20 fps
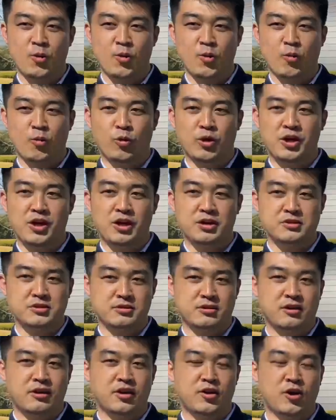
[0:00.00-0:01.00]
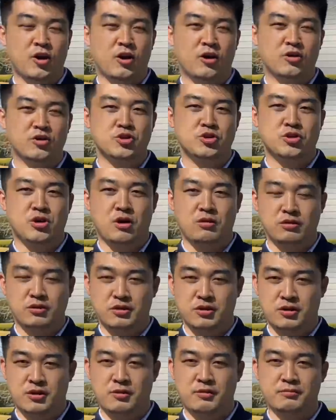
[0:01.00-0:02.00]
What is your
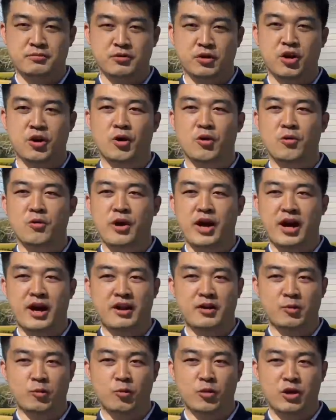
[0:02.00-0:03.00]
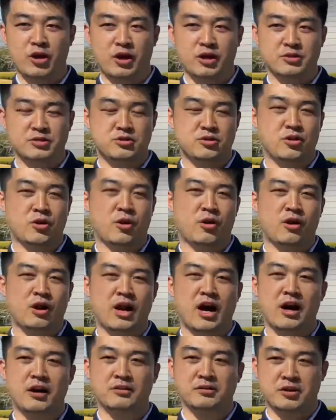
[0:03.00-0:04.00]
short-term goal and what is your
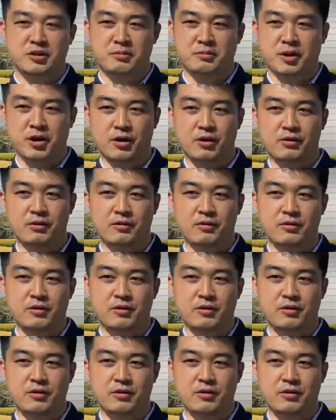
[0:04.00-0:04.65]
long-term goal?